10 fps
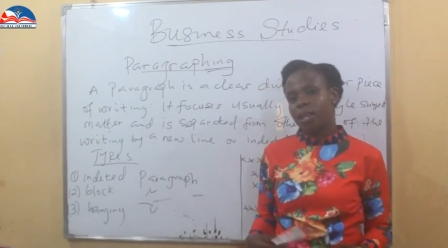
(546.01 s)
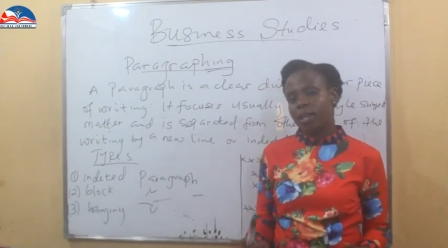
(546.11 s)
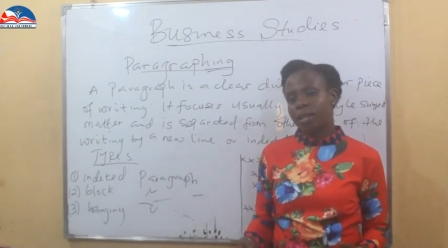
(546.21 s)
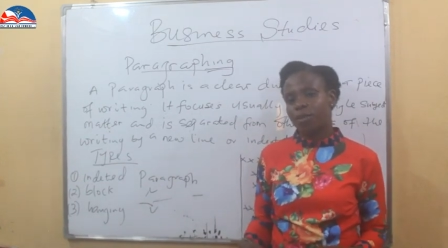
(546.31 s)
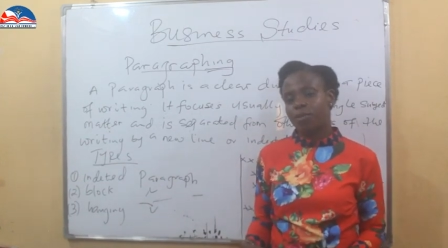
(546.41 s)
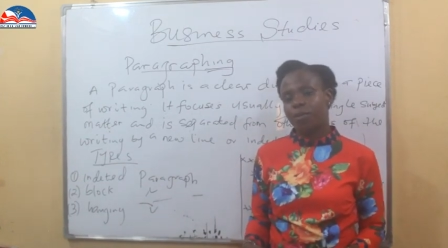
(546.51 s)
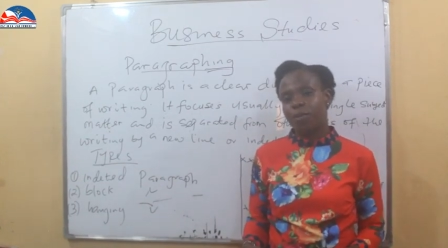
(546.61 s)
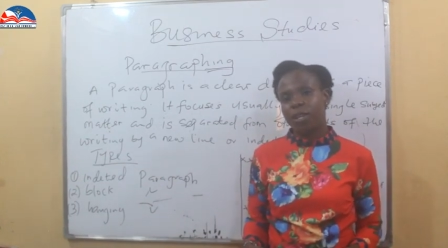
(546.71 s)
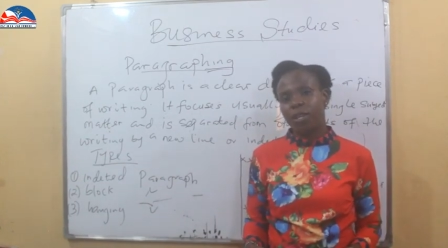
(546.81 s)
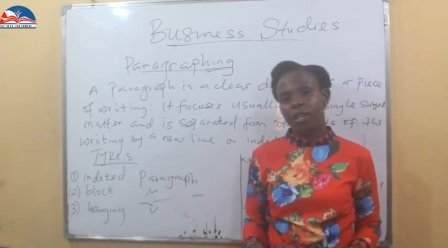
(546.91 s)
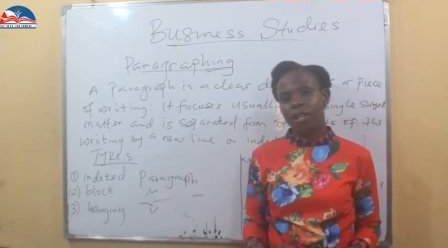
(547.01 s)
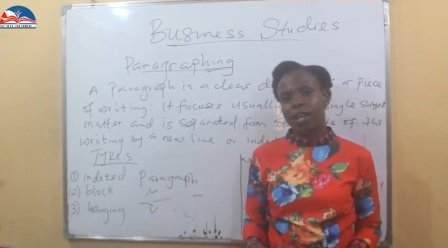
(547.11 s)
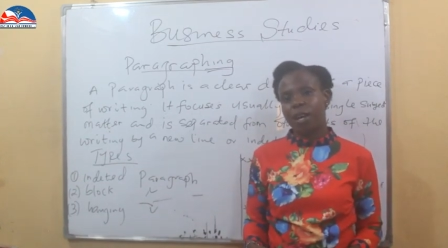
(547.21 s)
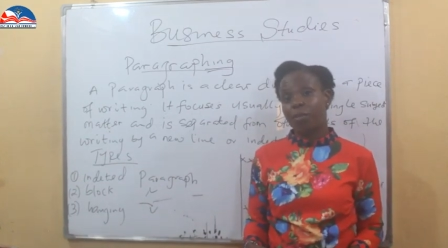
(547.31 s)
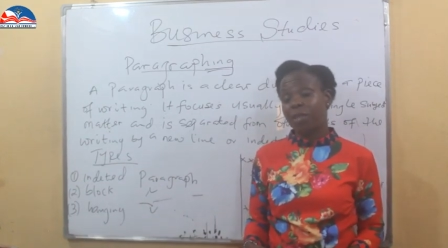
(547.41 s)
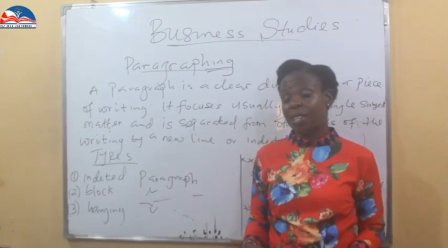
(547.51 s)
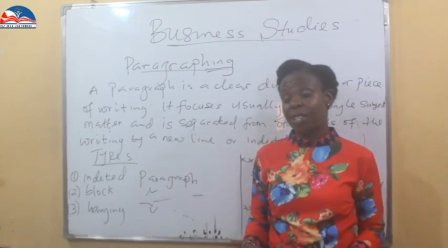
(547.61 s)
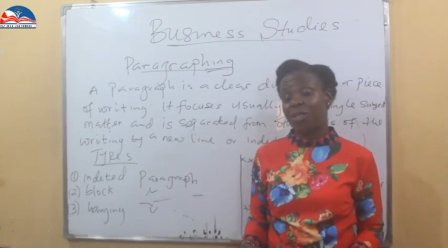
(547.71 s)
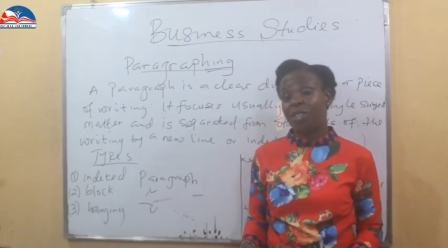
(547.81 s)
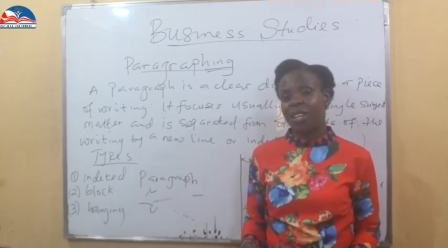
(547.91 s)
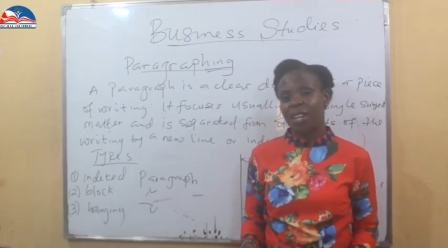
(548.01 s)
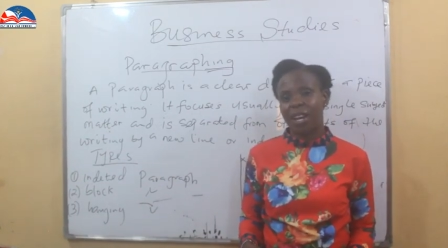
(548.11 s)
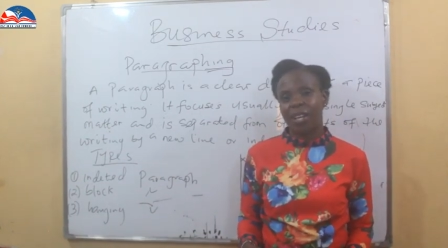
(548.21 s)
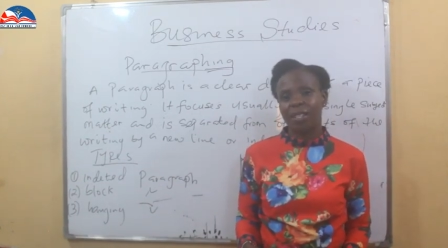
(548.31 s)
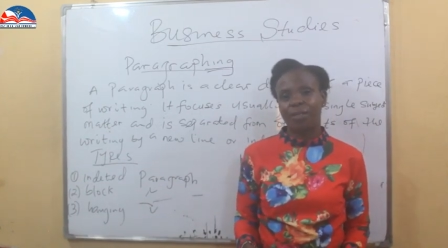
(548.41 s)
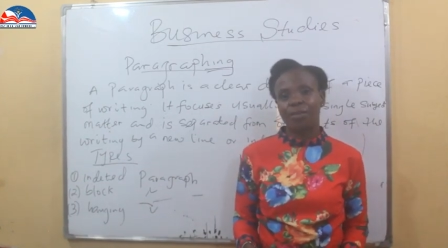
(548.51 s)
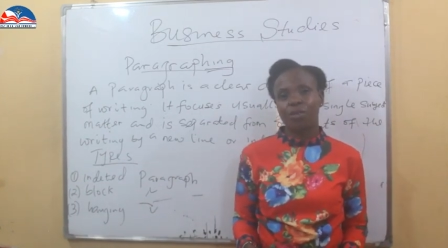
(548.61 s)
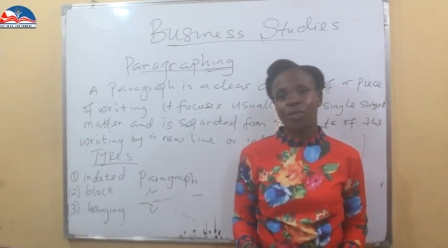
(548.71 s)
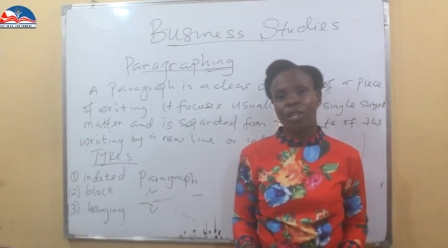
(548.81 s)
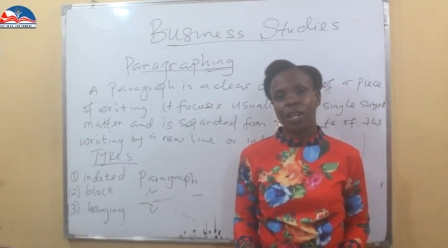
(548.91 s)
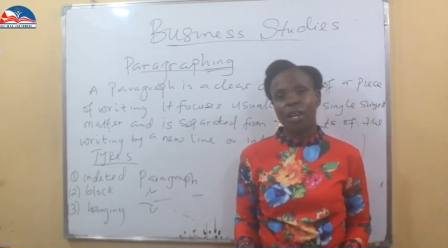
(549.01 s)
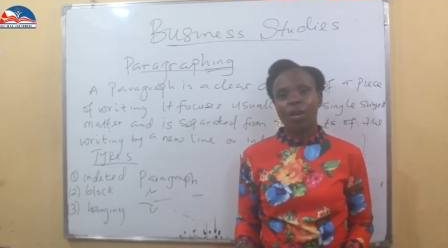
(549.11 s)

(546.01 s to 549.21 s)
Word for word: Thank you for being in our business study class for today